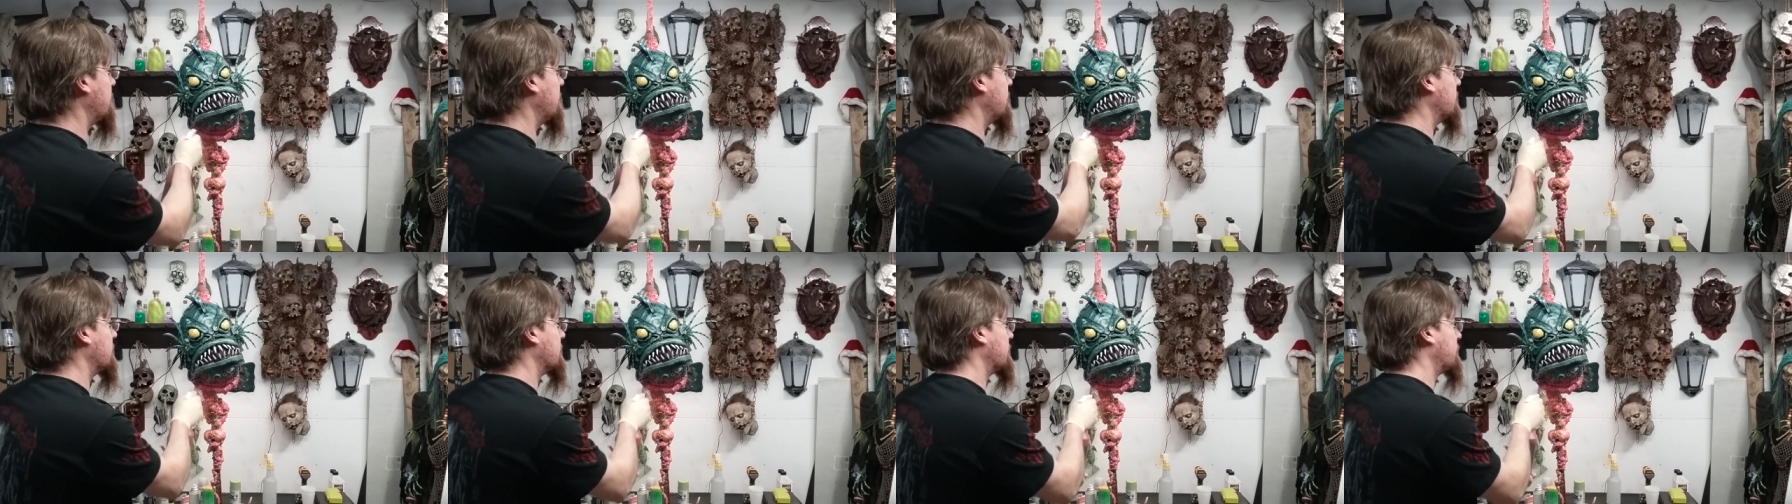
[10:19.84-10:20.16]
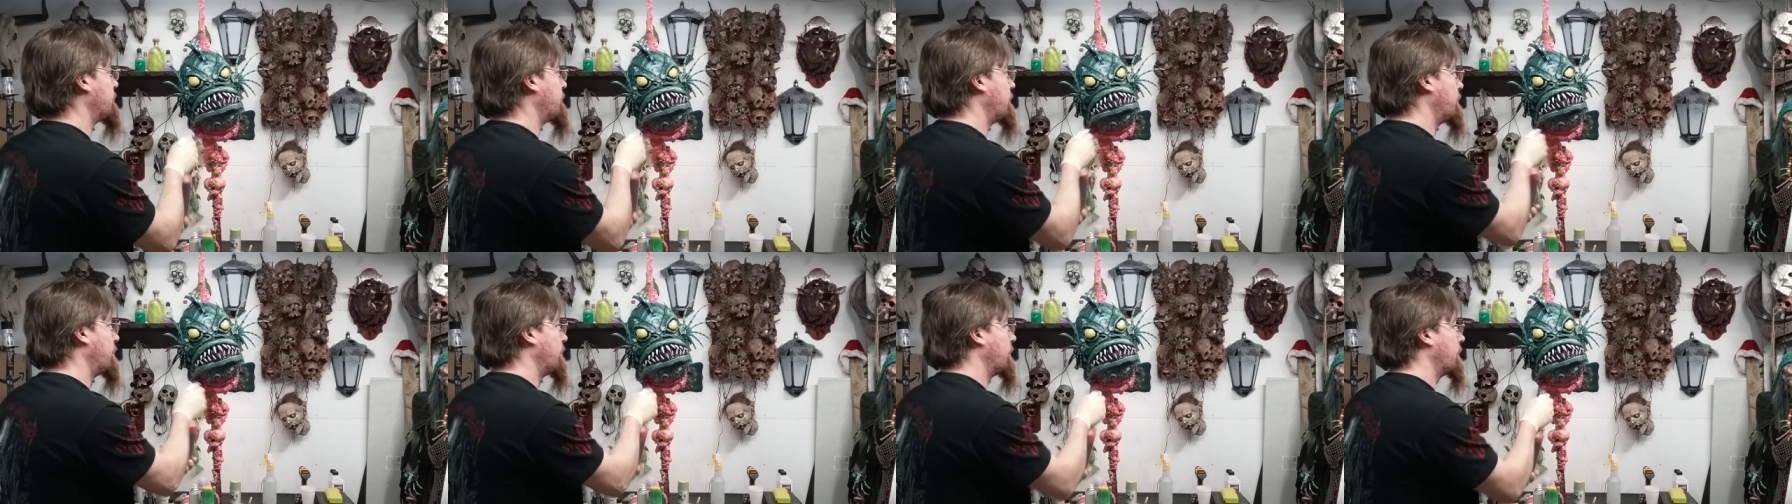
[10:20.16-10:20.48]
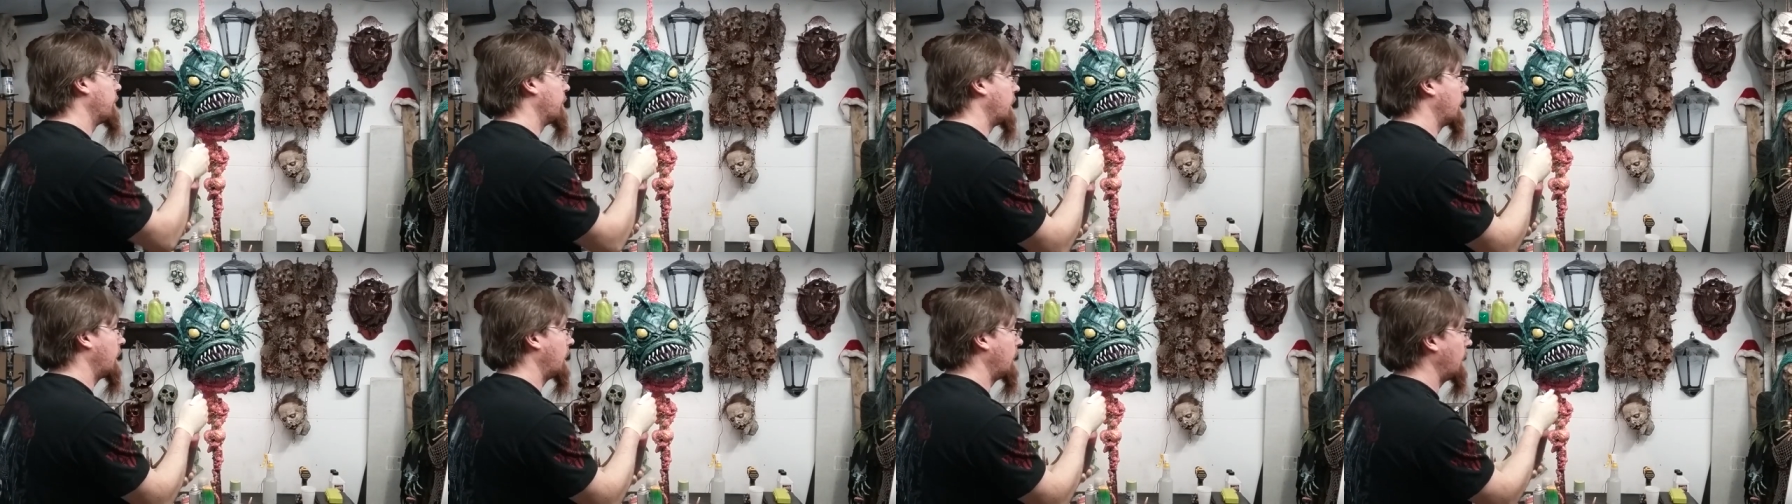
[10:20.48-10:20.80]
and his
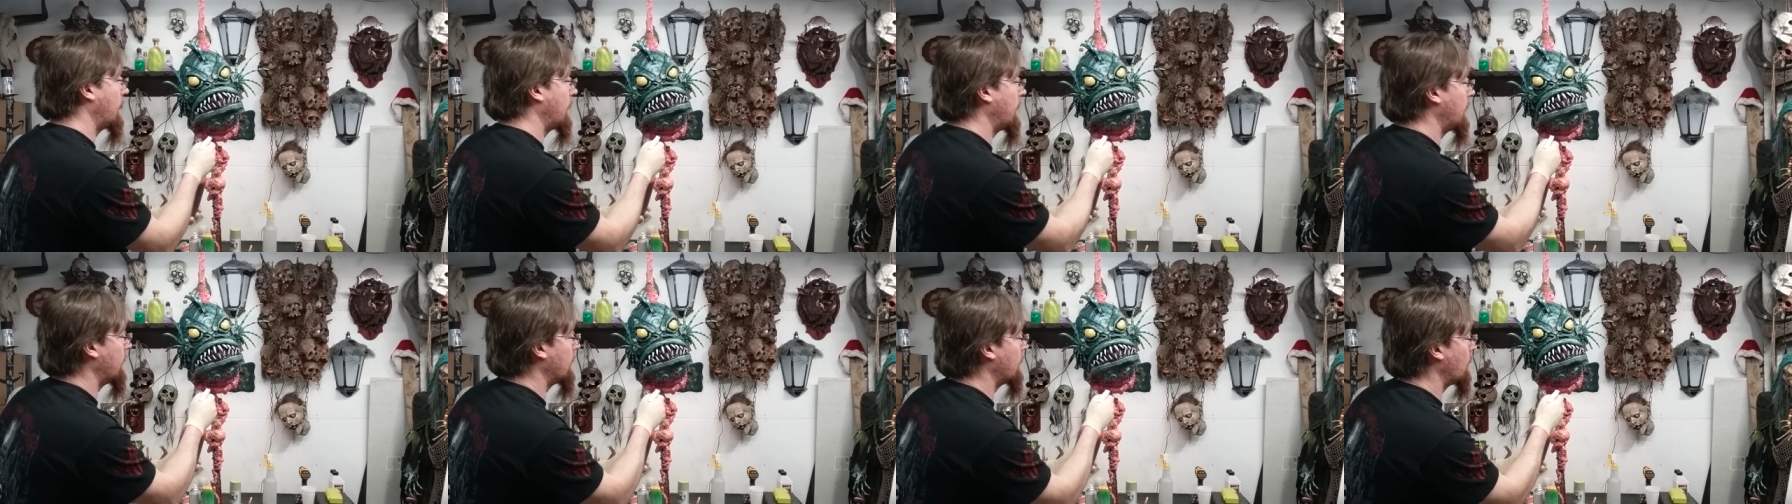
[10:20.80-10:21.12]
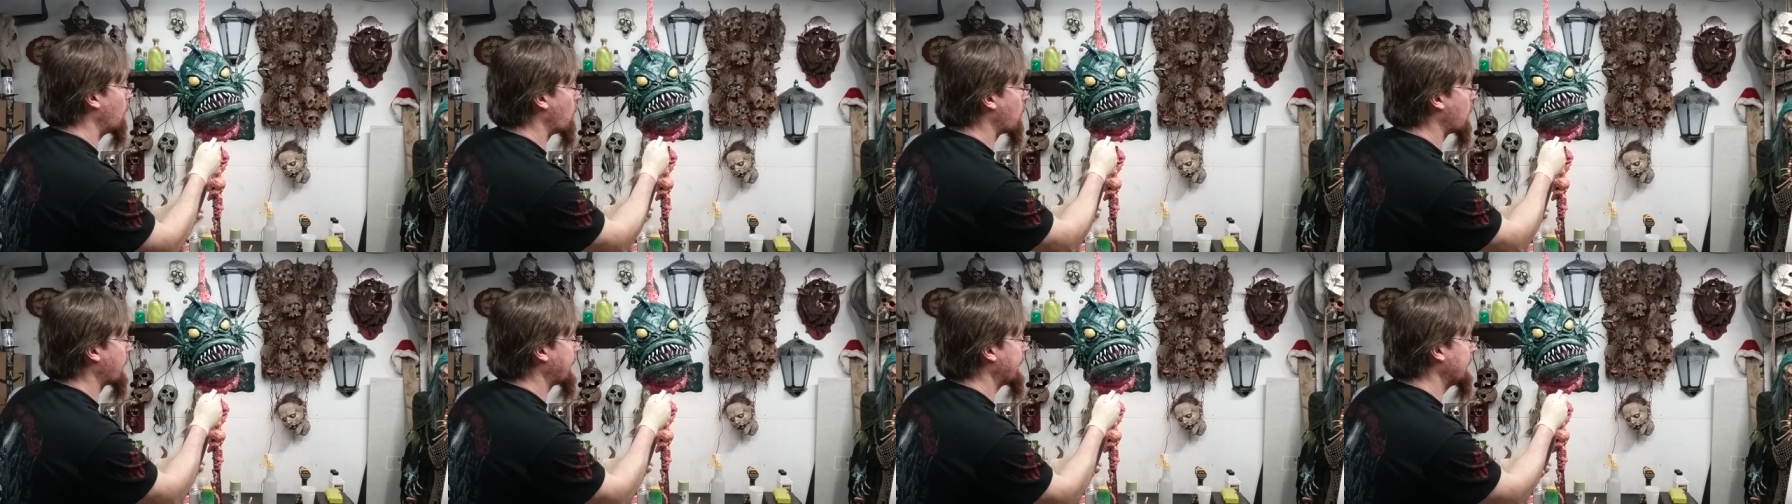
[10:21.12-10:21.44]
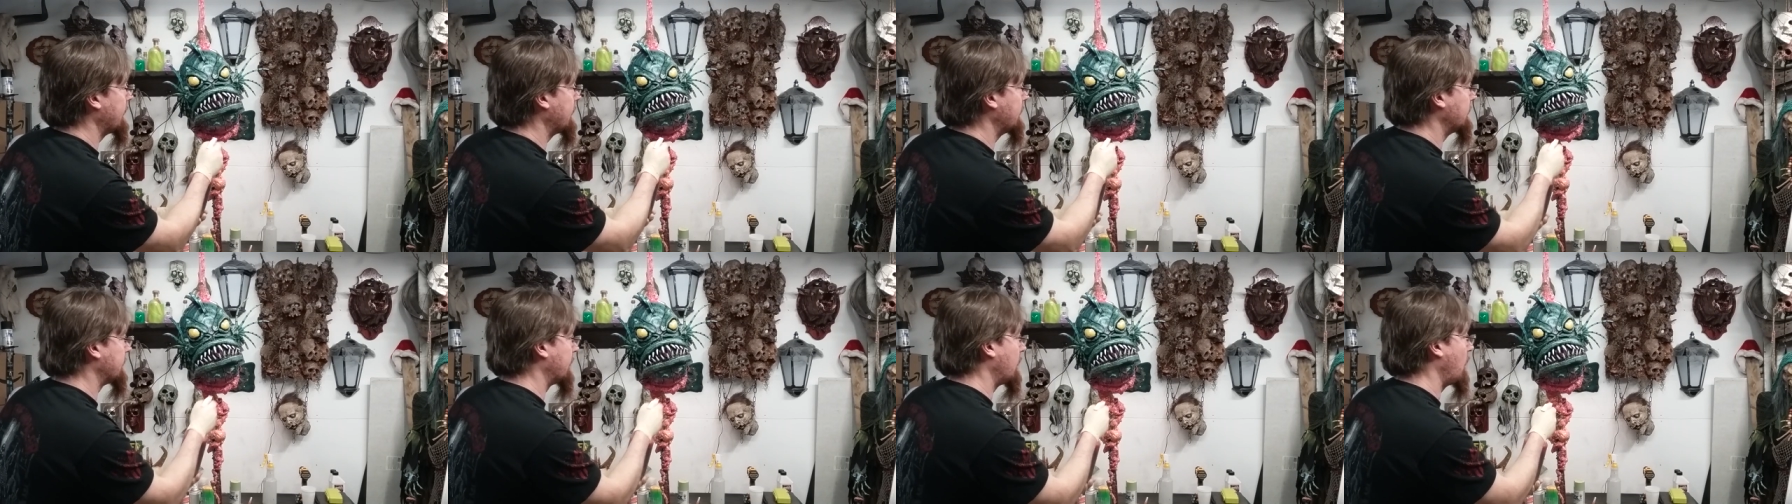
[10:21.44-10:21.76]

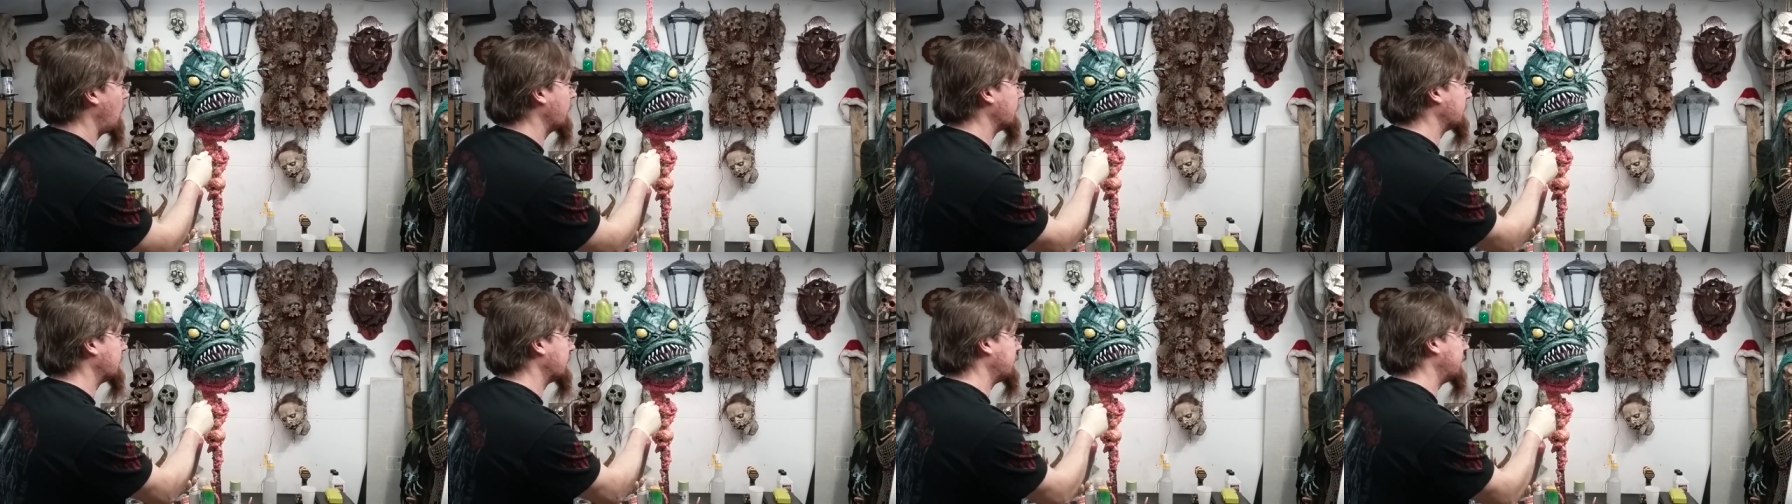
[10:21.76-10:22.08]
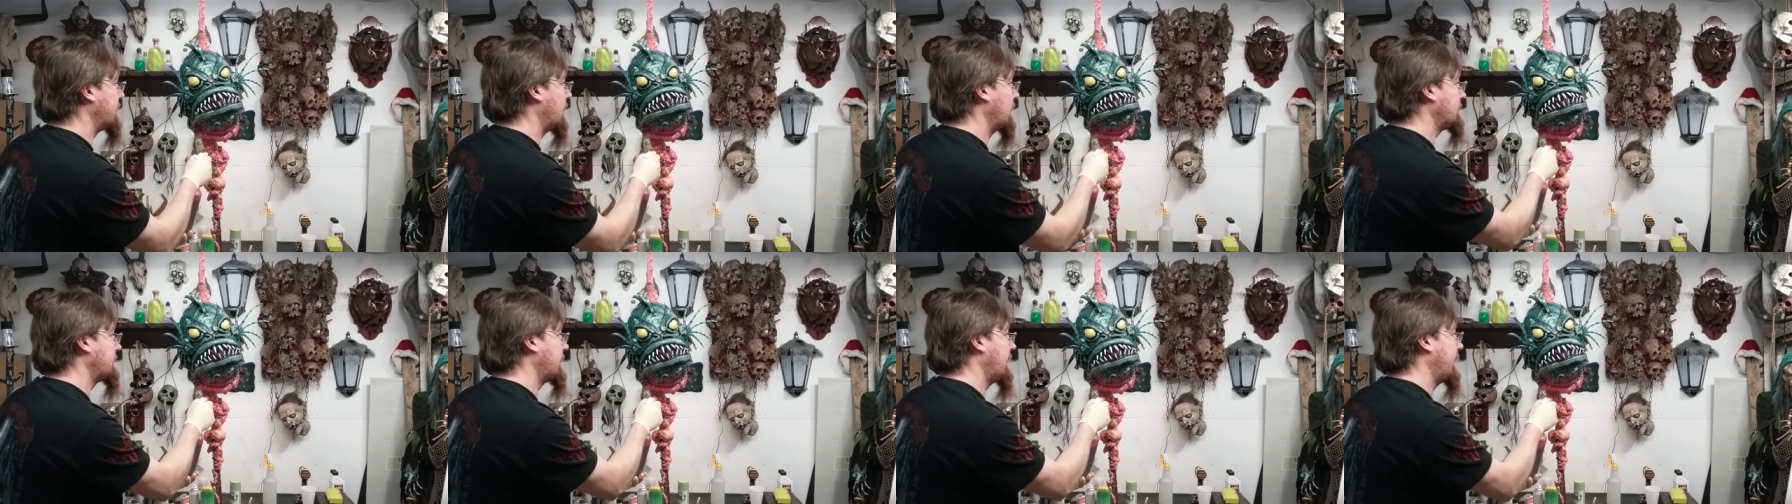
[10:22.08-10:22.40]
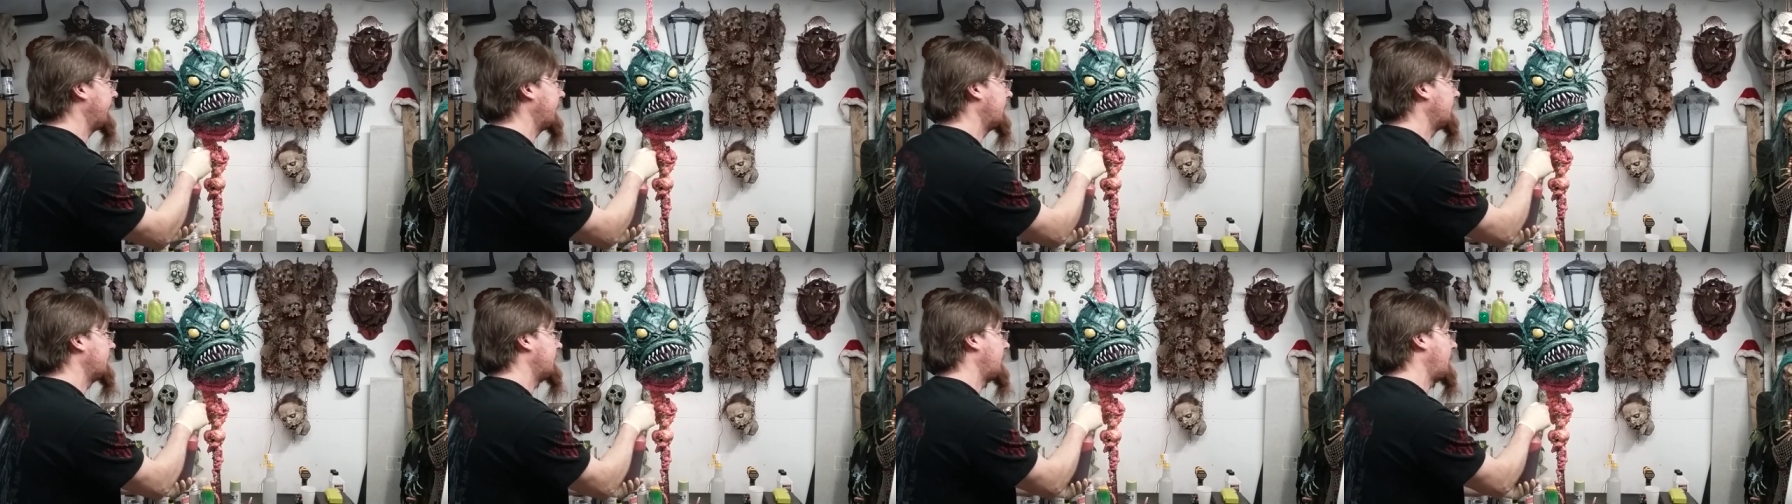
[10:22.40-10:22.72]
organs and all his guts
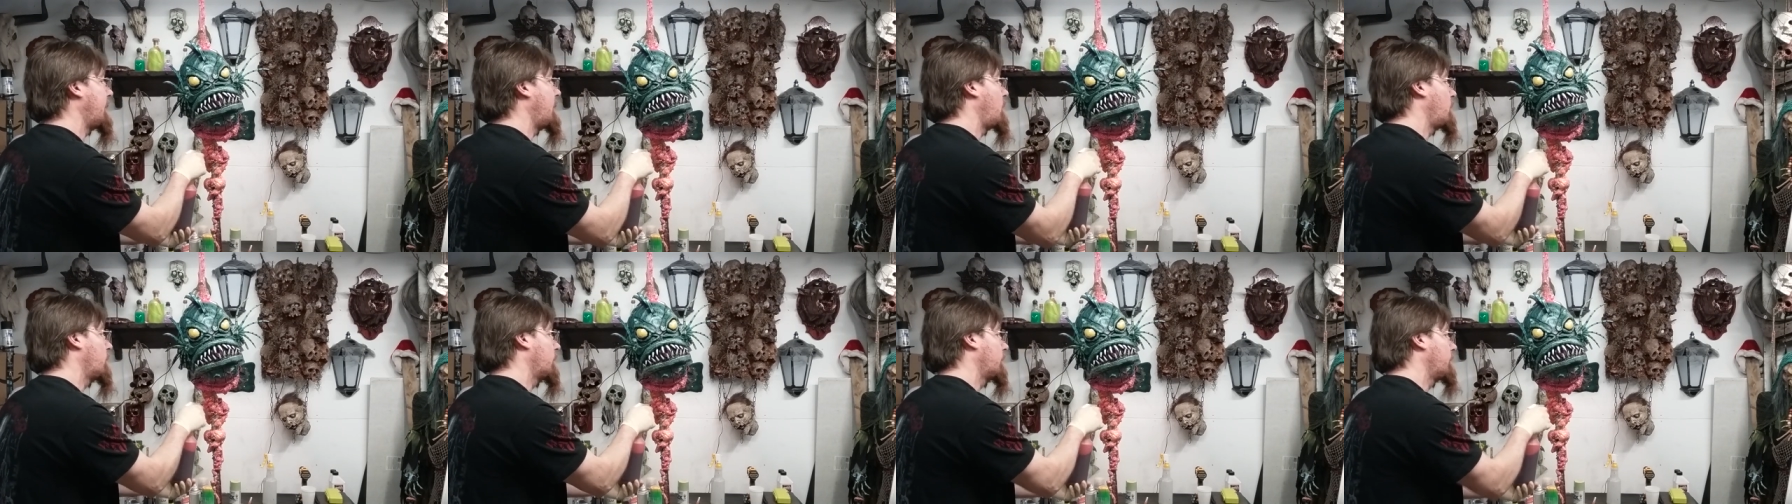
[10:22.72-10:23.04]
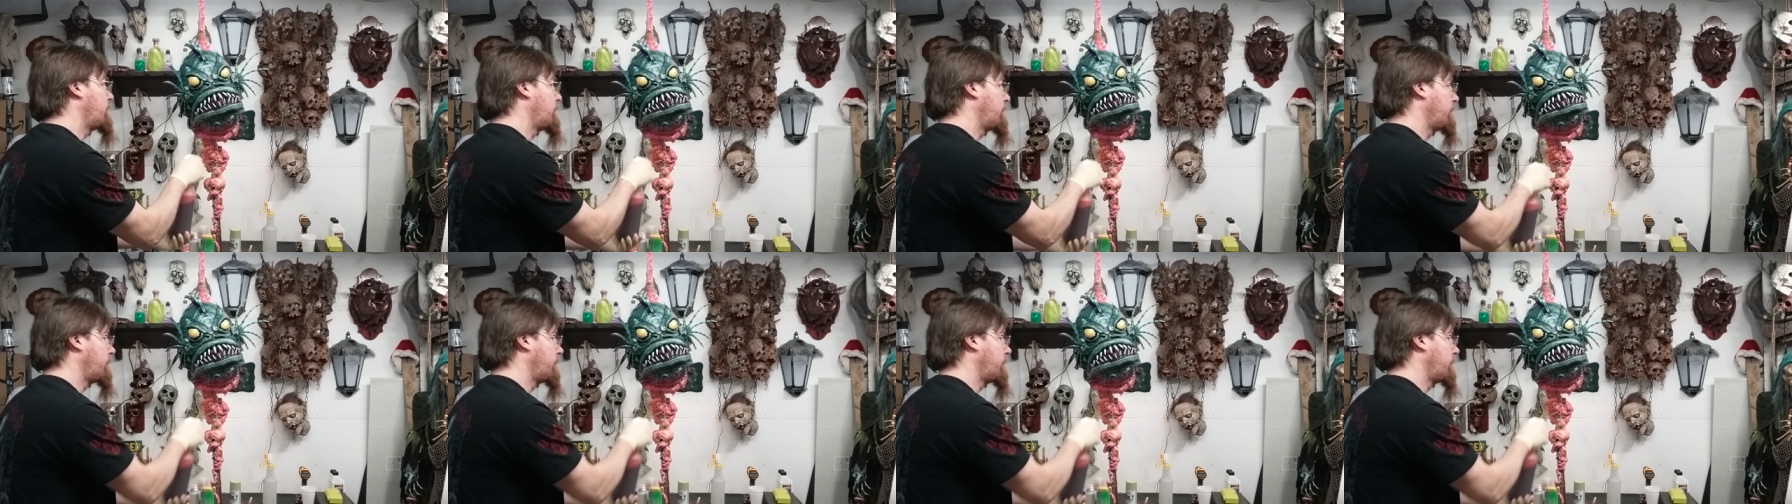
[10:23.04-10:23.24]
hanging down.